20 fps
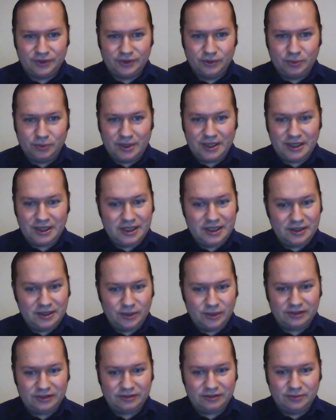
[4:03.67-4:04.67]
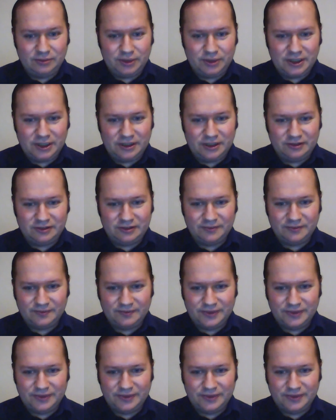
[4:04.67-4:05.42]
May he rest in peace.